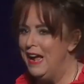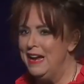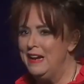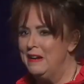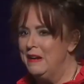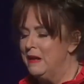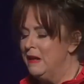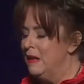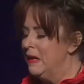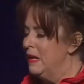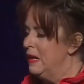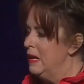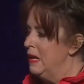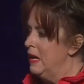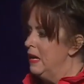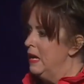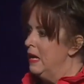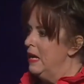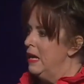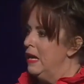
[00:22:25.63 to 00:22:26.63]
right?
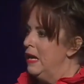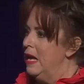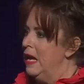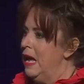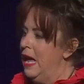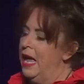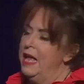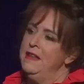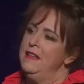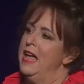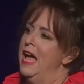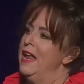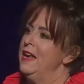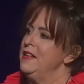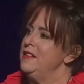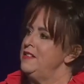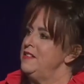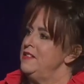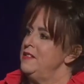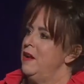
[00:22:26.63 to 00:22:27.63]
And
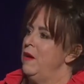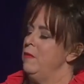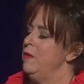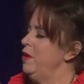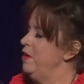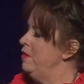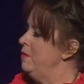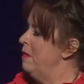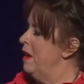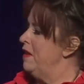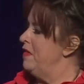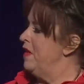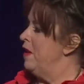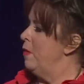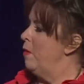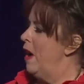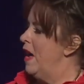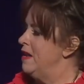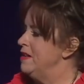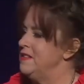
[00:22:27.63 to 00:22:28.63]
that is, you might
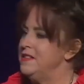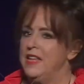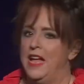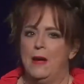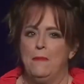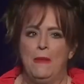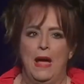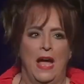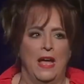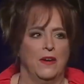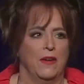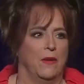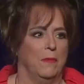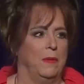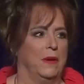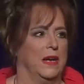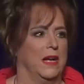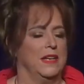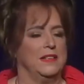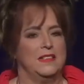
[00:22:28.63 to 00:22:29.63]
think, why does that
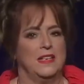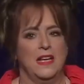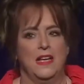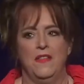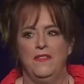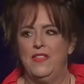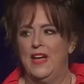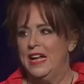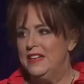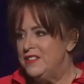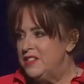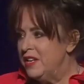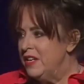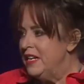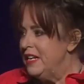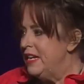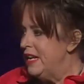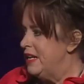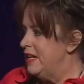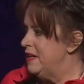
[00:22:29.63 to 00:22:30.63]
matter? Because that's
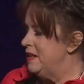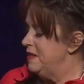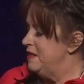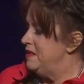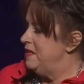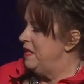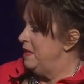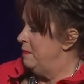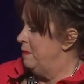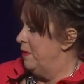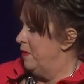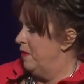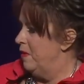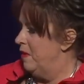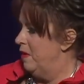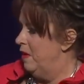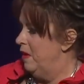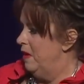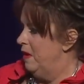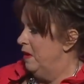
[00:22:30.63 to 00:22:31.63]
going to get in a
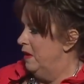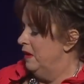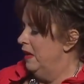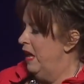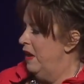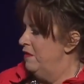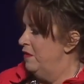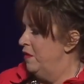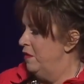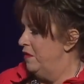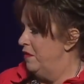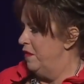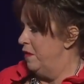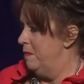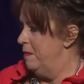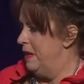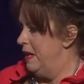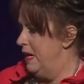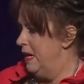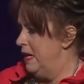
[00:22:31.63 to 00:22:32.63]
deeper level
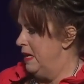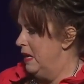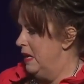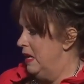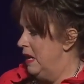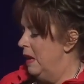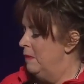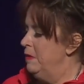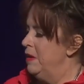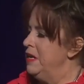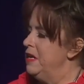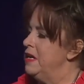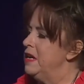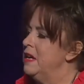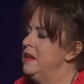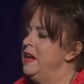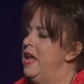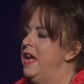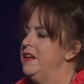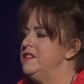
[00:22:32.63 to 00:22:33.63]
for me. I'm going
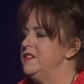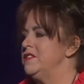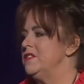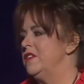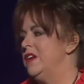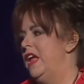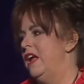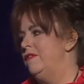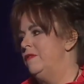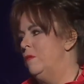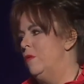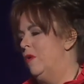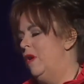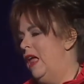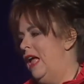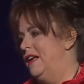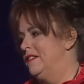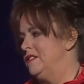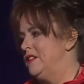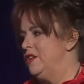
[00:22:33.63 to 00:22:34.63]
to connect. It's going to have a
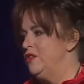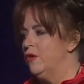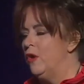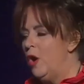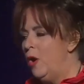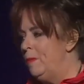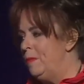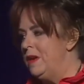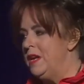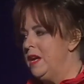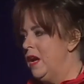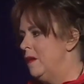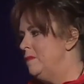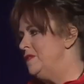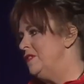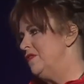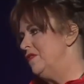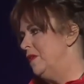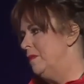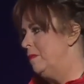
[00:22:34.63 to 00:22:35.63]
more lasting. You're opening
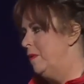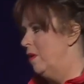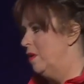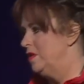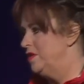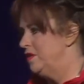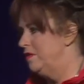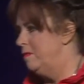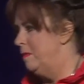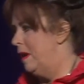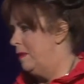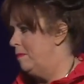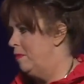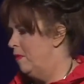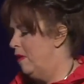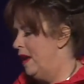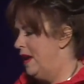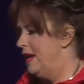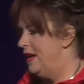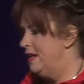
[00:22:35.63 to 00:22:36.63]
up different parts of
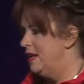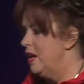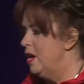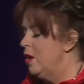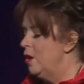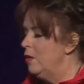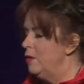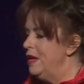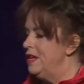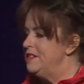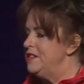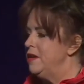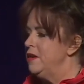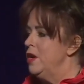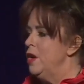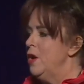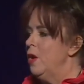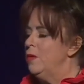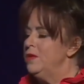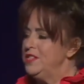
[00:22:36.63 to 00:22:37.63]
my brain.
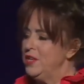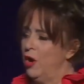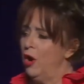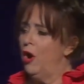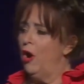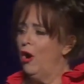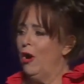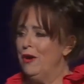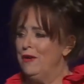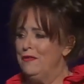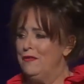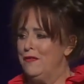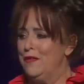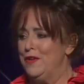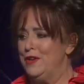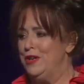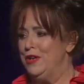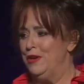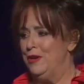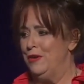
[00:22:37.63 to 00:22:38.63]
Is it was it hard
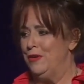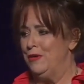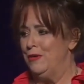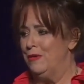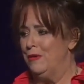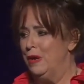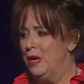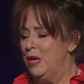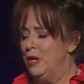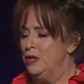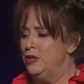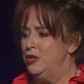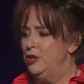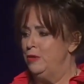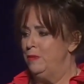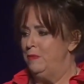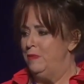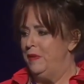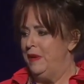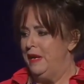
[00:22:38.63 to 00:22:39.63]
for you
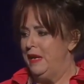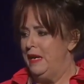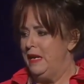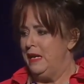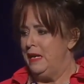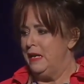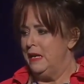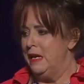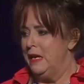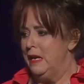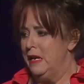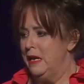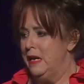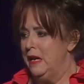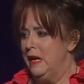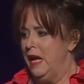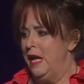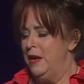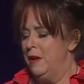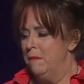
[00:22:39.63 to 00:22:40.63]
to be
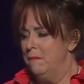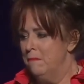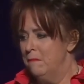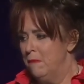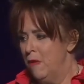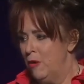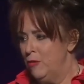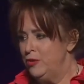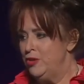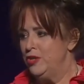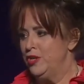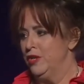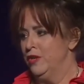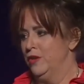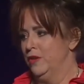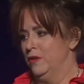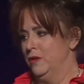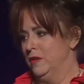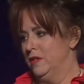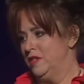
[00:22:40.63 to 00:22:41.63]
an
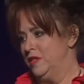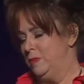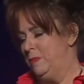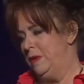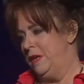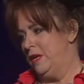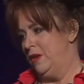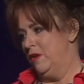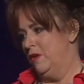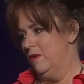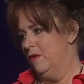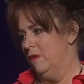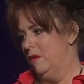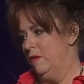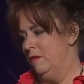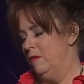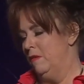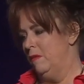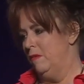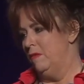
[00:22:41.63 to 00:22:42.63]
emotional
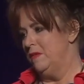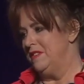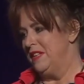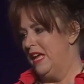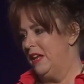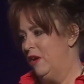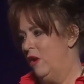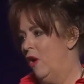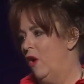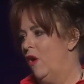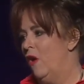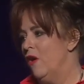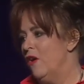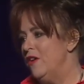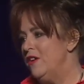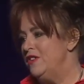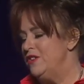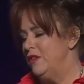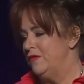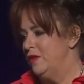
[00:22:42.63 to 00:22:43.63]
speaker? Was that
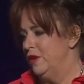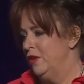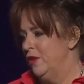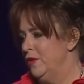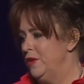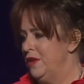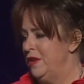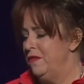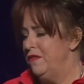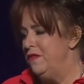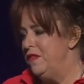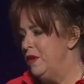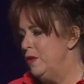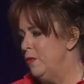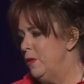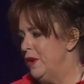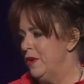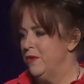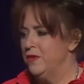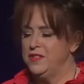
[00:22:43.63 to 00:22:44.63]
hard? Did you have to learn? Did it
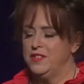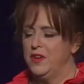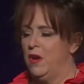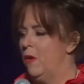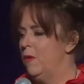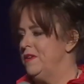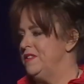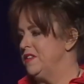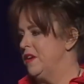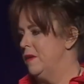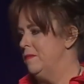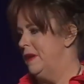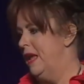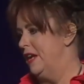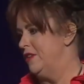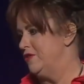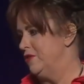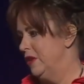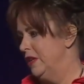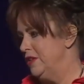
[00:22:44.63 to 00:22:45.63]
feel weird, or does it always
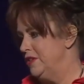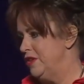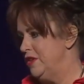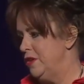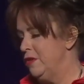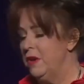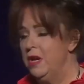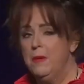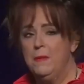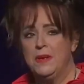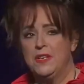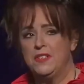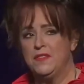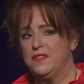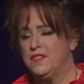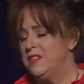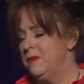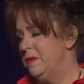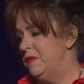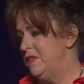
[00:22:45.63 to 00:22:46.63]
come naturally to you?
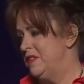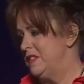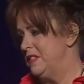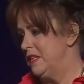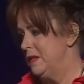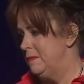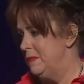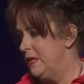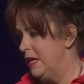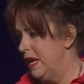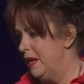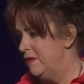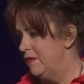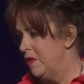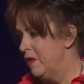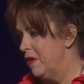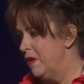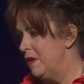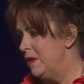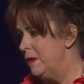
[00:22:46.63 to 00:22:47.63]
Because for some of us, it can be
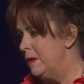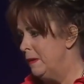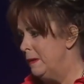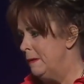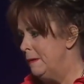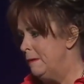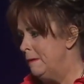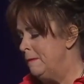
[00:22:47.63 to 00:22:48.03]
kind of hard.